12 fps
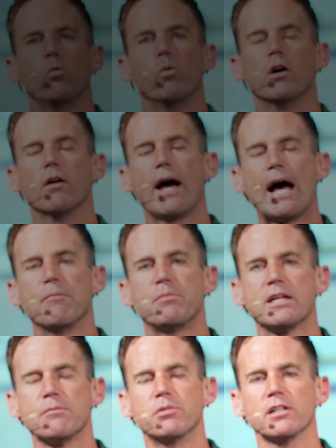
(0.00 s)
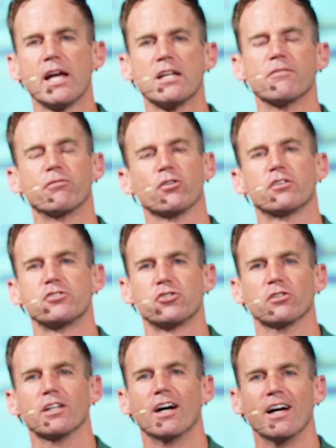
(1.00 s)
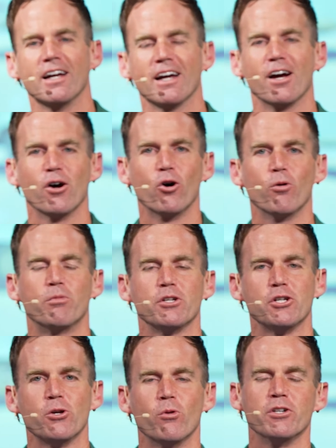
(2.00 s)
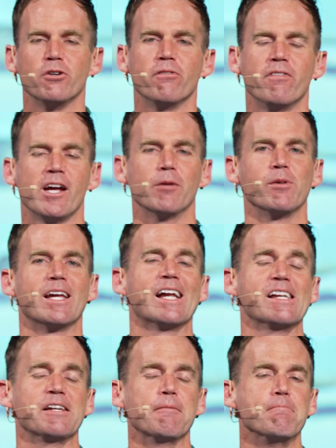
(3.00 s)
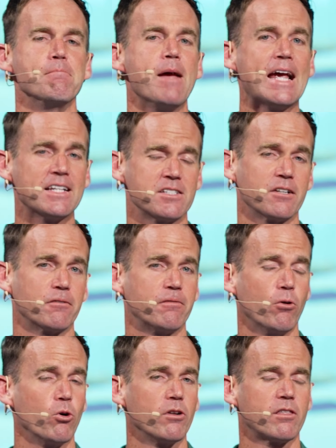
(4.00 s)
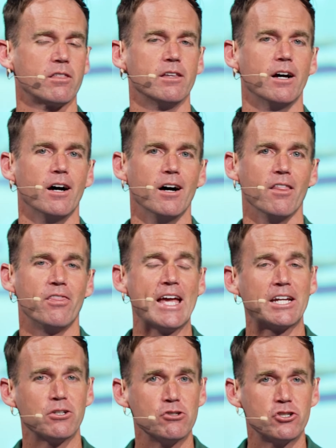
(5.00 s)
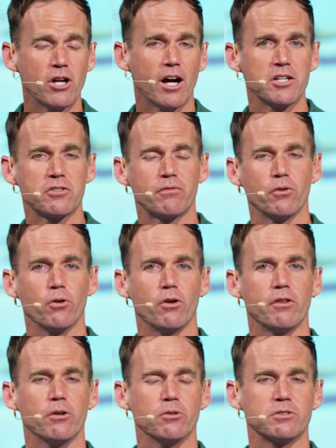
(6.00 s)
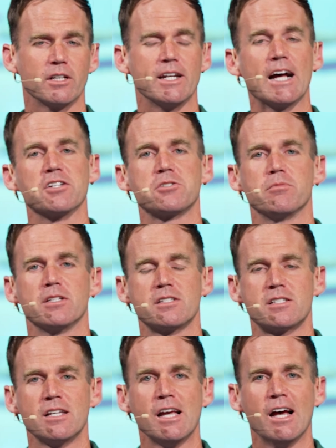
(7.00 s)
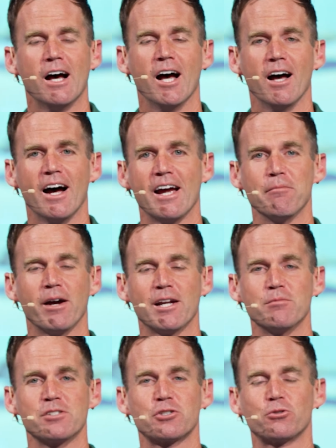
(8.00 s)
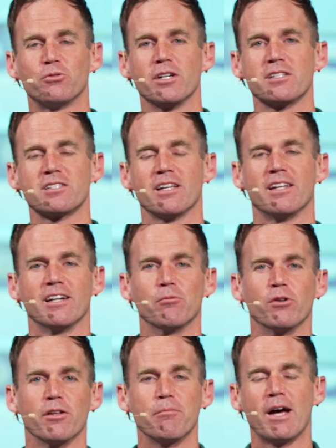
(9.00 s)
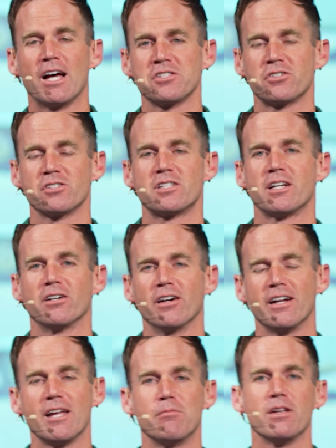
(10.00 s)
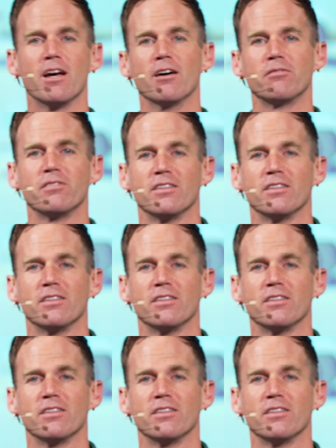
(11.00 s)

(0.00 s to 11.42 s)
Well, happy belated 4th of July. I hope you and your family had an amazing 4th. Uh, thank you, Josh, for those announcements. Uh, hi, my name is Chris, and I'm one of the pastors here at ABF.